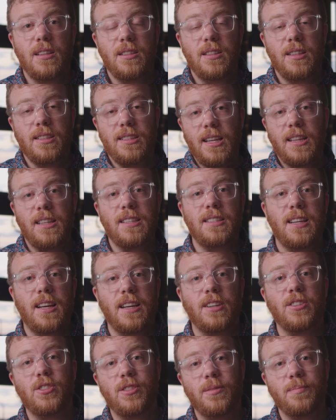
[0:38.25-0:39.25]
To set the
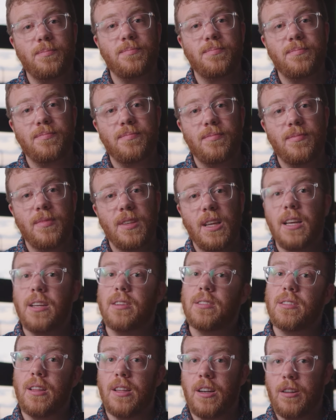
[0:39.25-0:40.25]
stage,
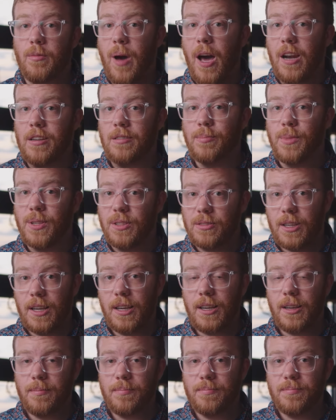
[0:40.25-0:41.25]
here's a little modern
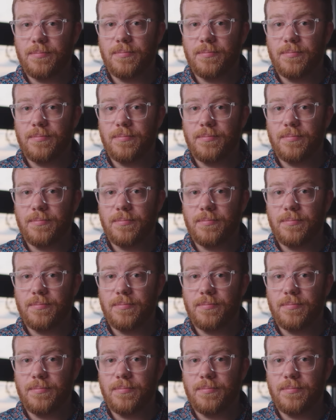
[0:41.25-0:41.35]
music.